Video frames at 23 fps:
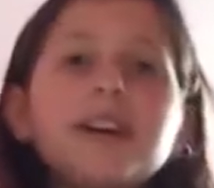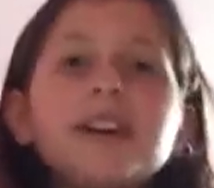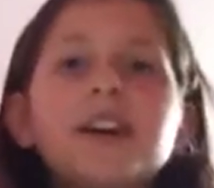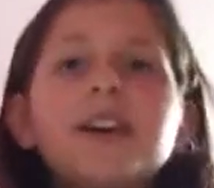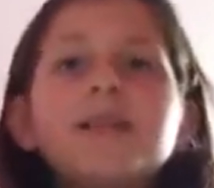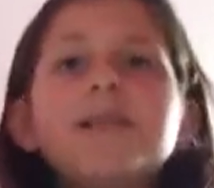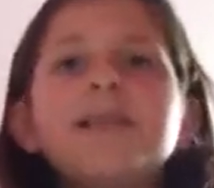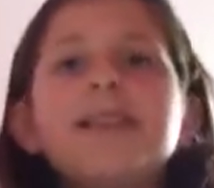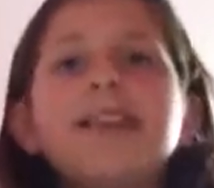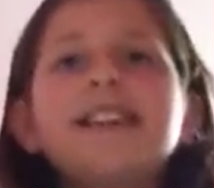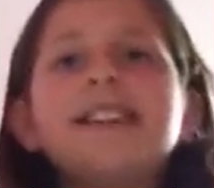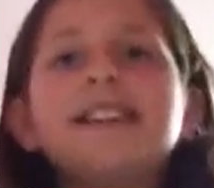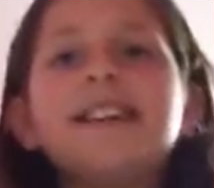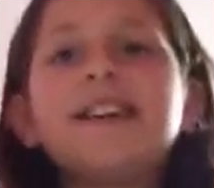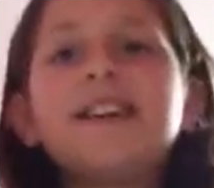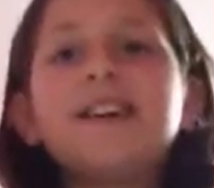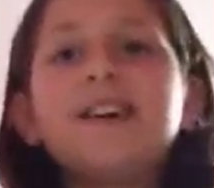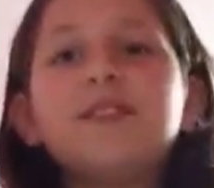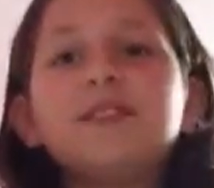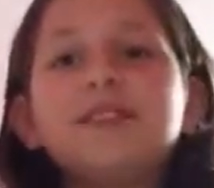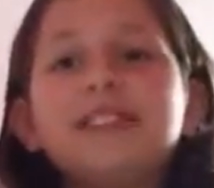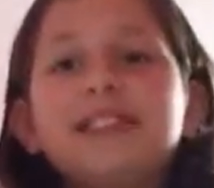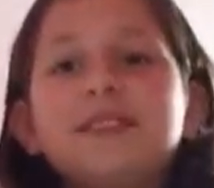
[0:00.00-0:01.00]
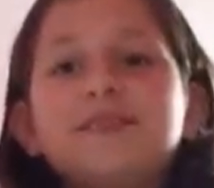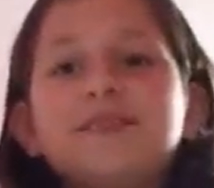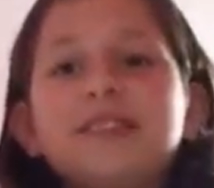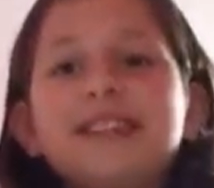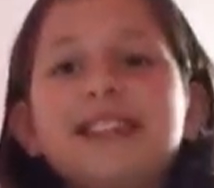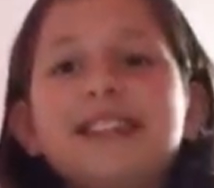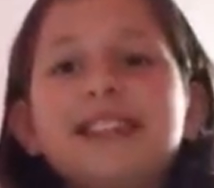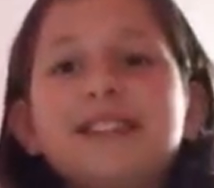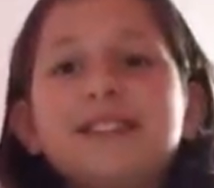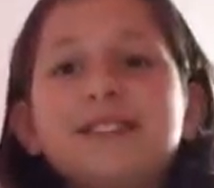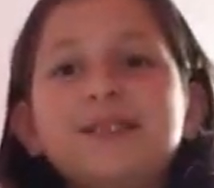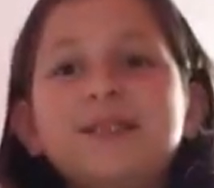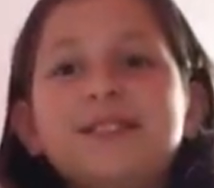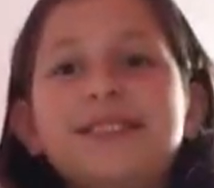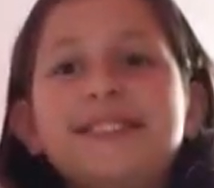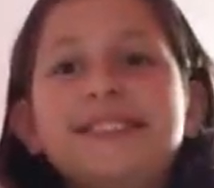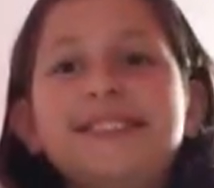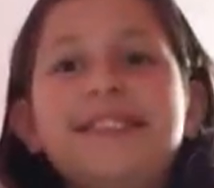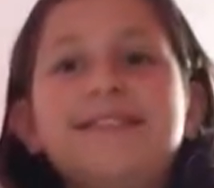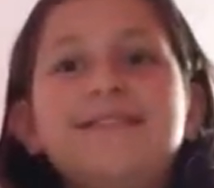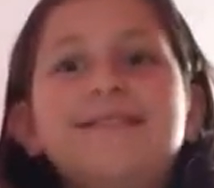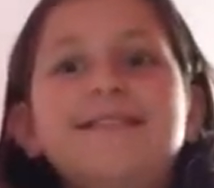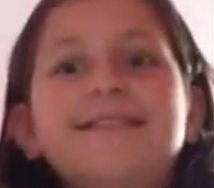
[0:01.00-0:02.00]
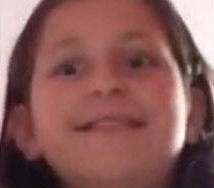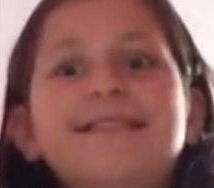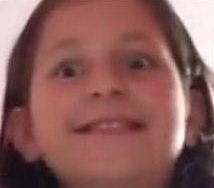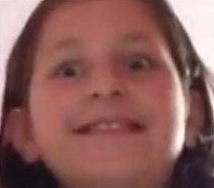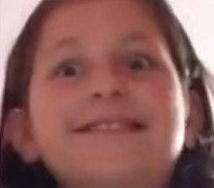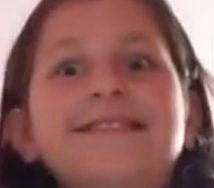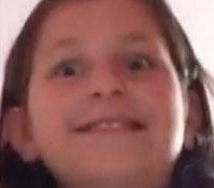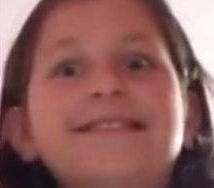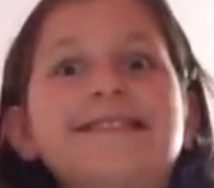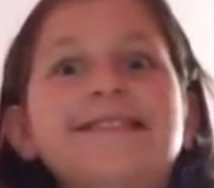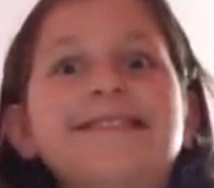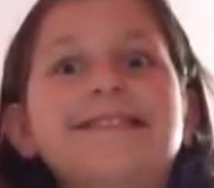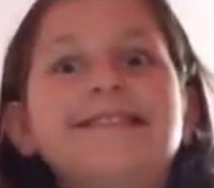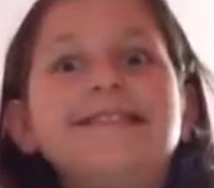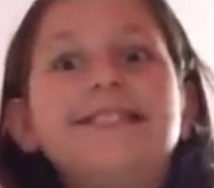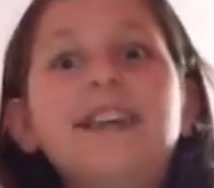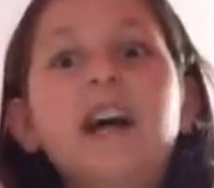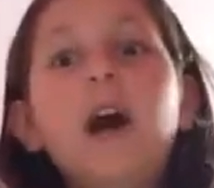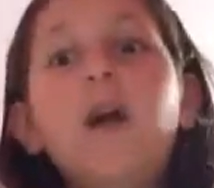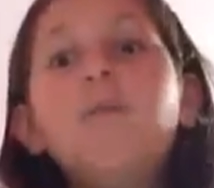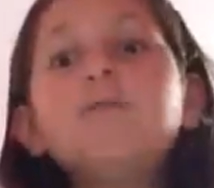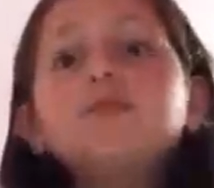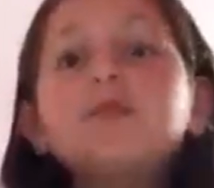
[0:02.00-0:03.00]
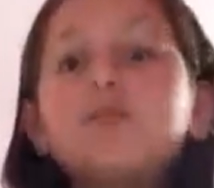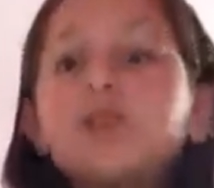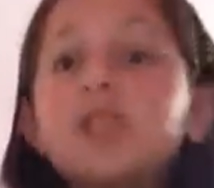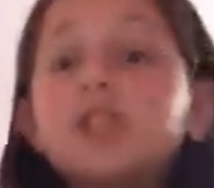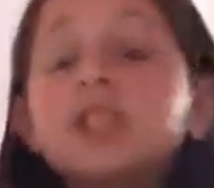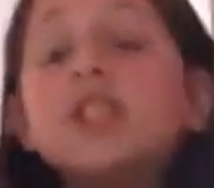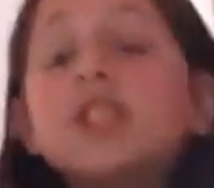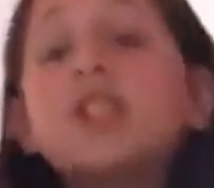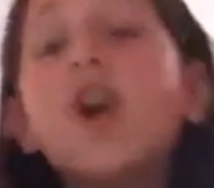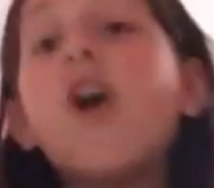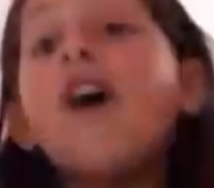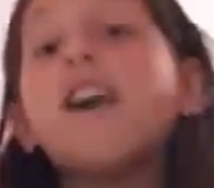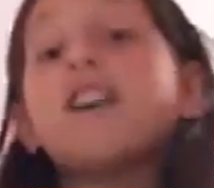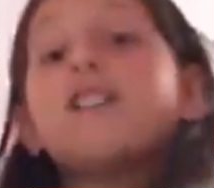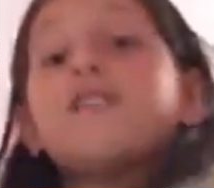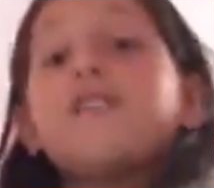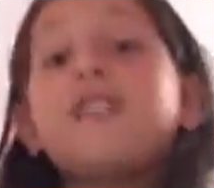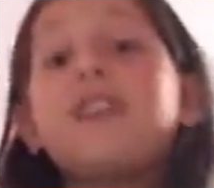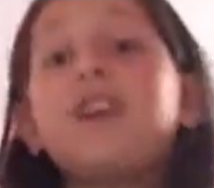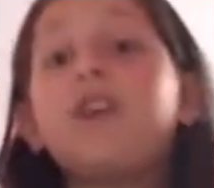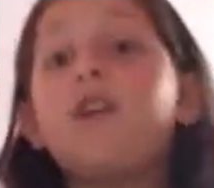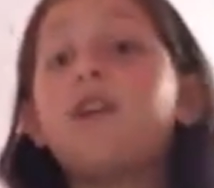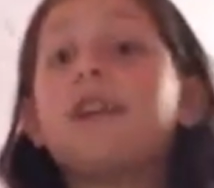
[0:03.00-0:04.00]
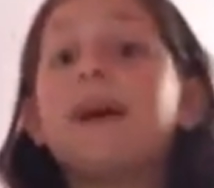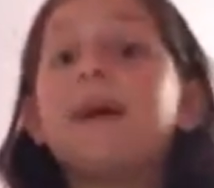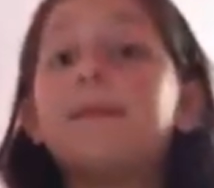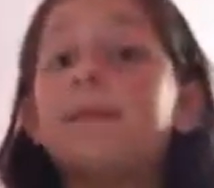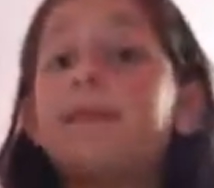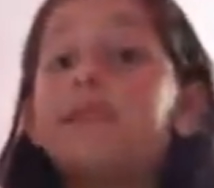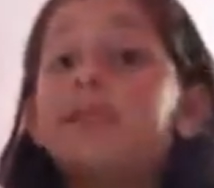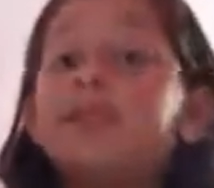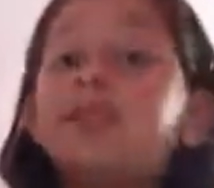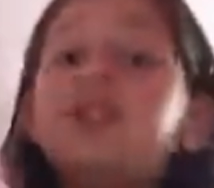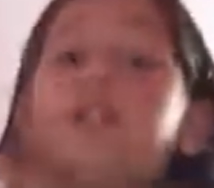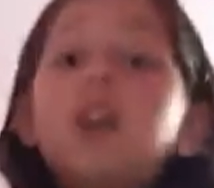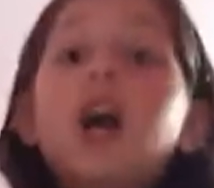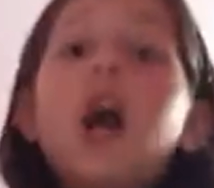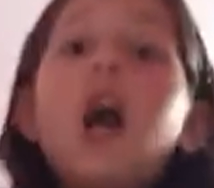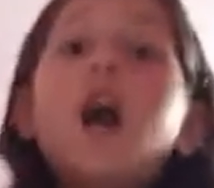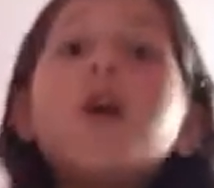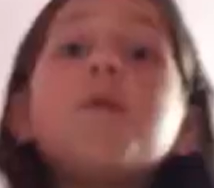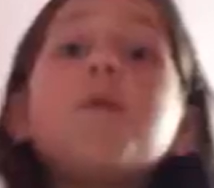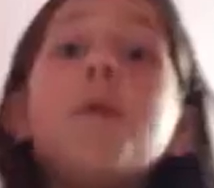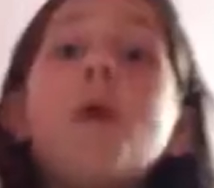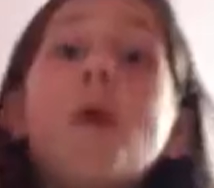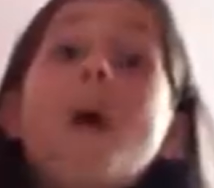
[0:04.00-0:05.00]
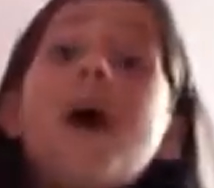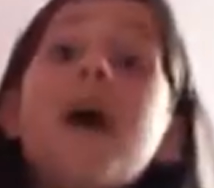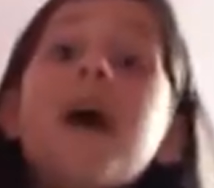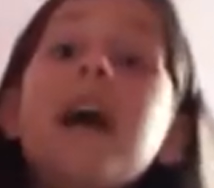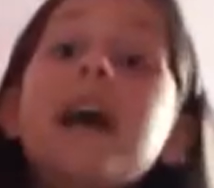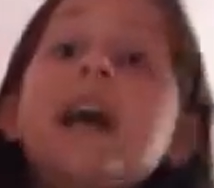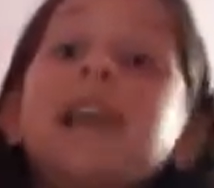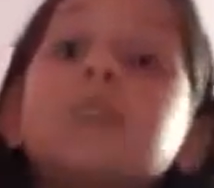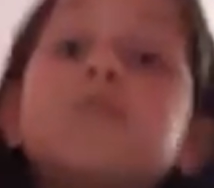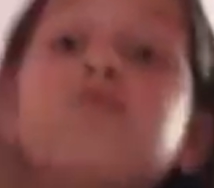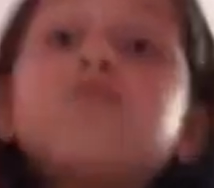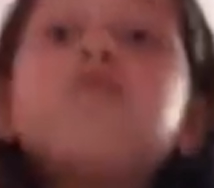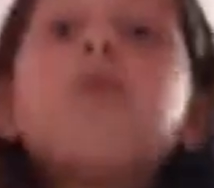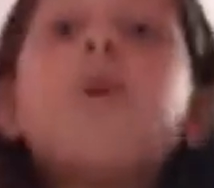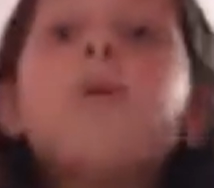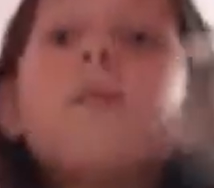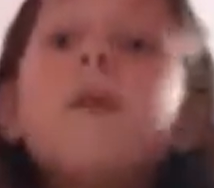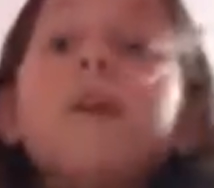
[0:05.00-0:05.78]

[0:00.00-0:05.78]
Can you please turn that off? So that's really annoying me now. I'm just going to start this video again because you know what? It's ruined.